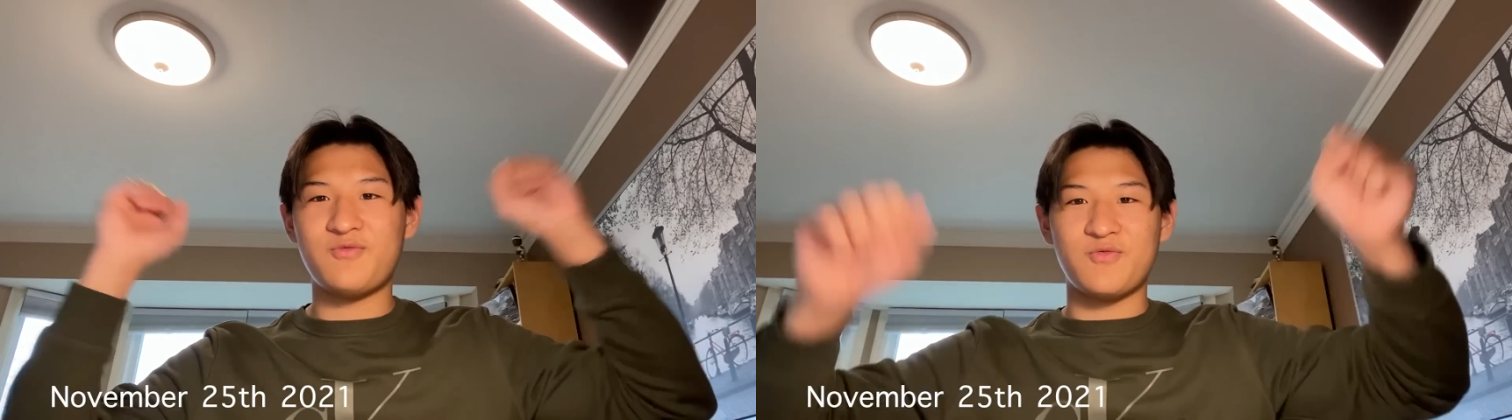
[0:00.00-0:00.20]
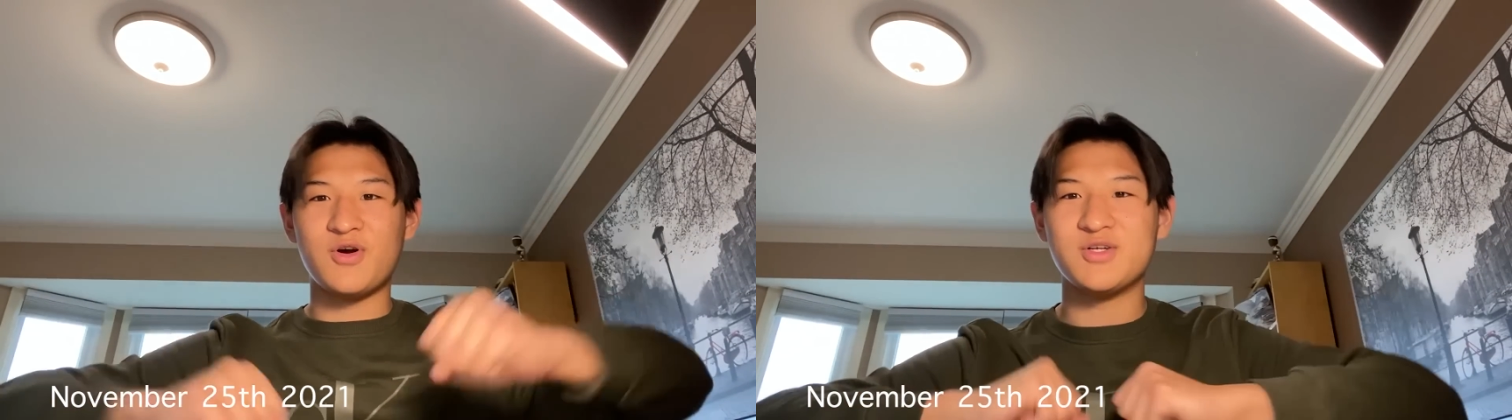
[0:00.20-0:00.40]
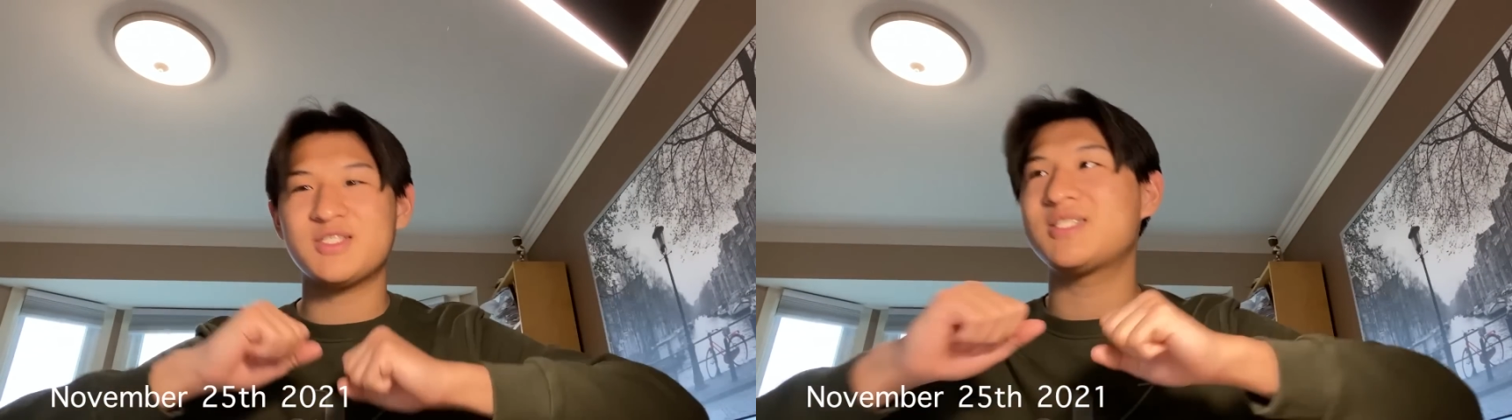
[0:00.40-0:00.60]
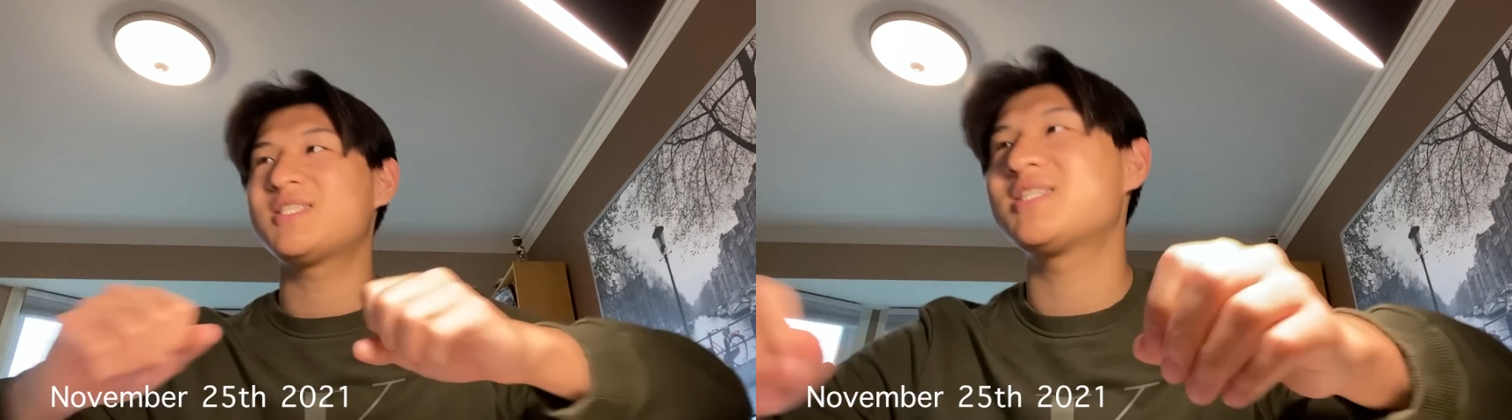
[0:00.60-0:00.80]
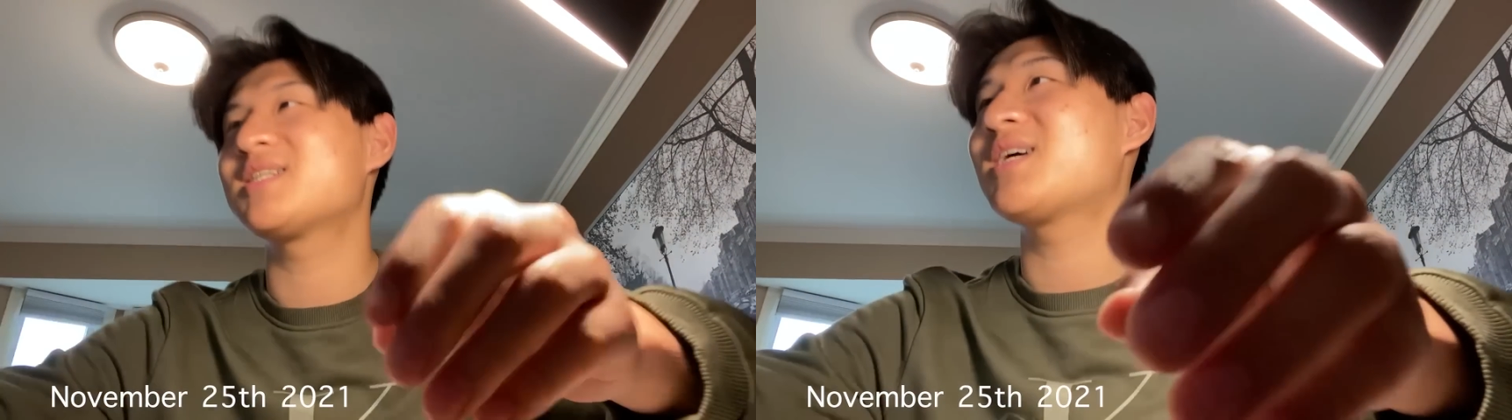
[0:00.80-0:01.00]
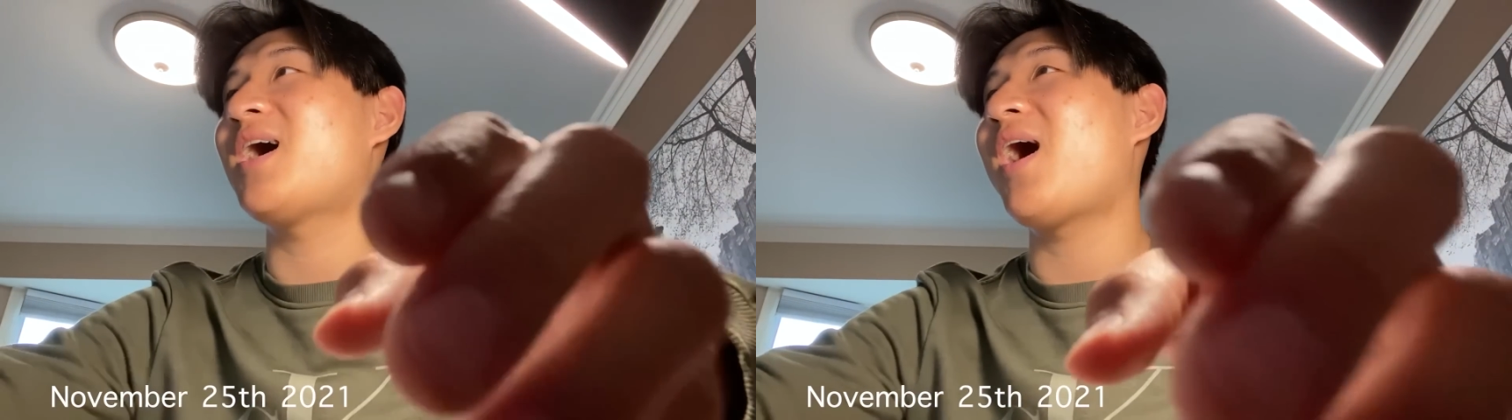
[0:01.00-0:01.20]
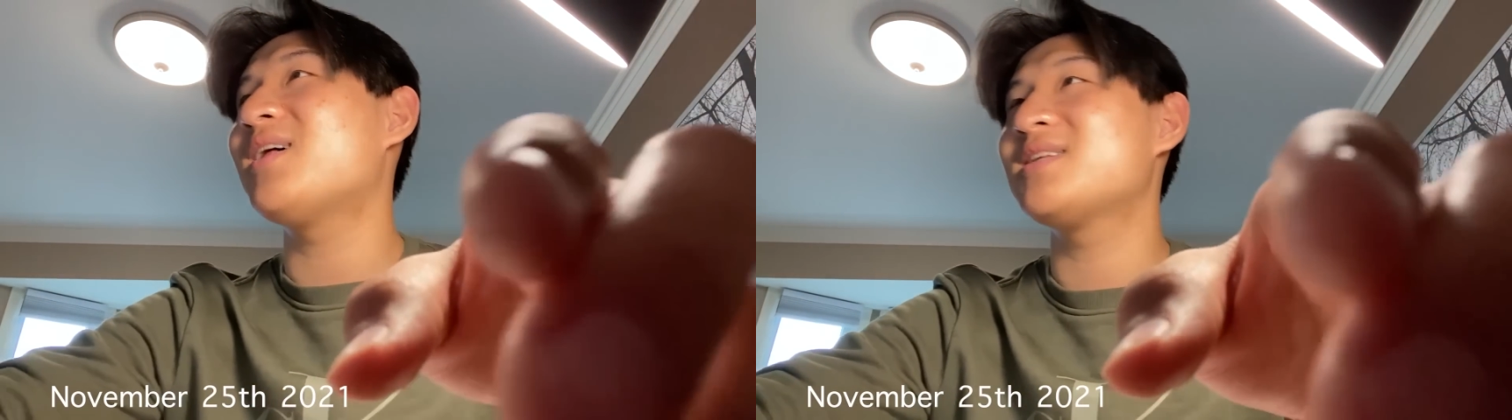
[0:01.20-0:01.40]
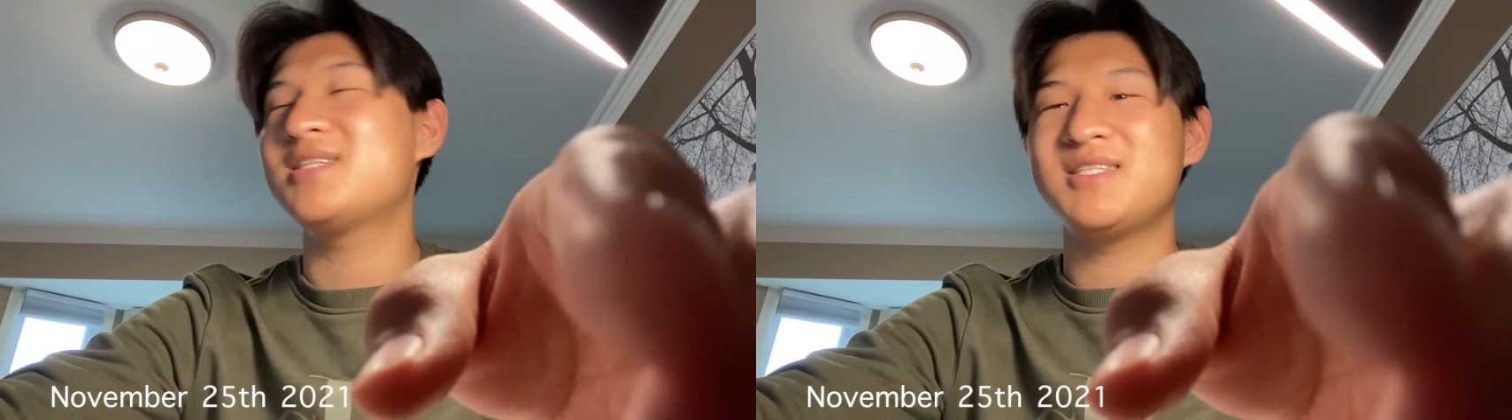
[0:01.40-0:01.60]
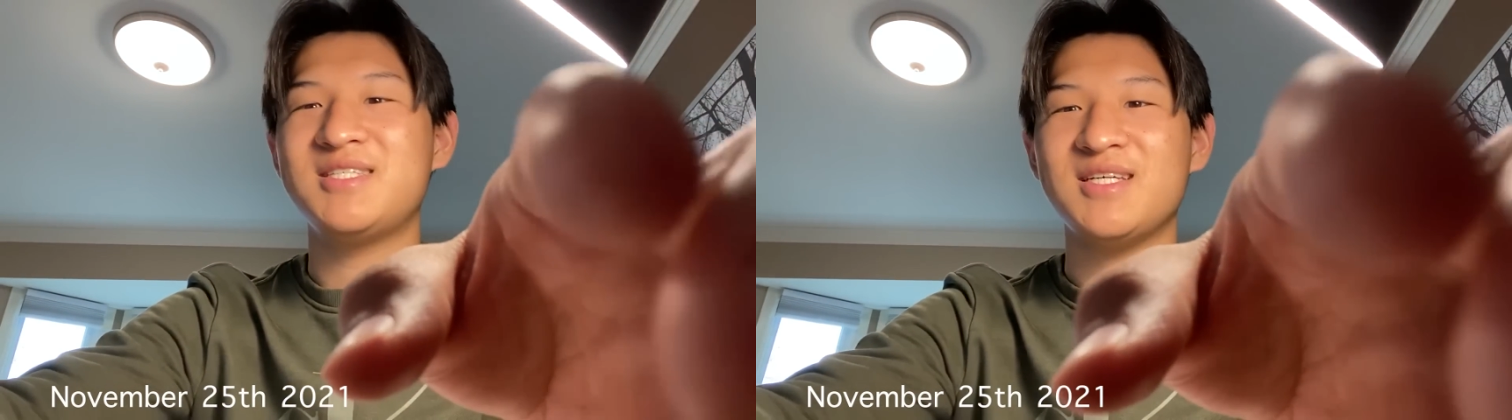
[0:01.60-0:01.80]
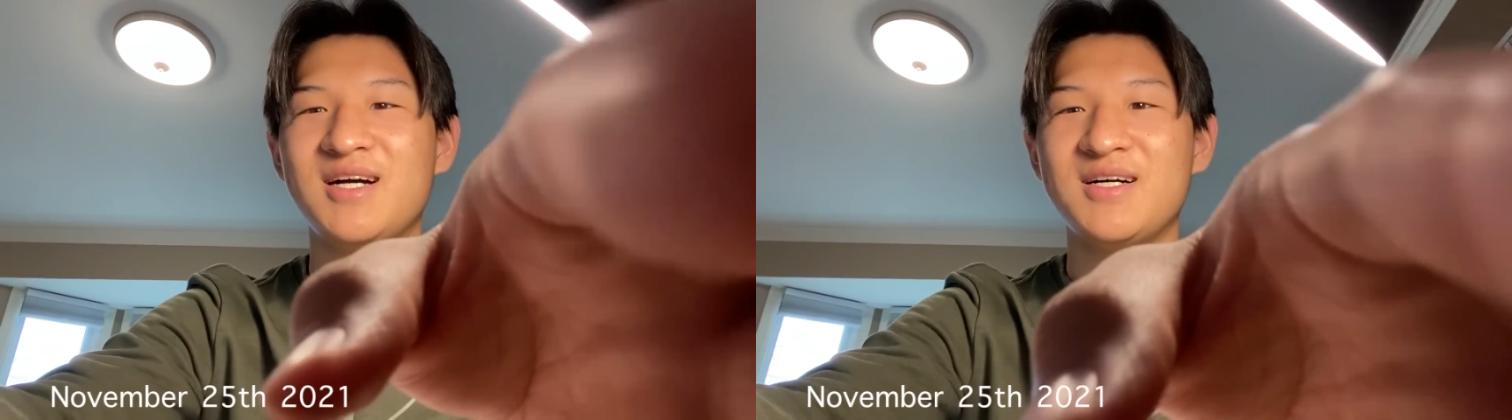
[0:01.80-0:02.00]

first college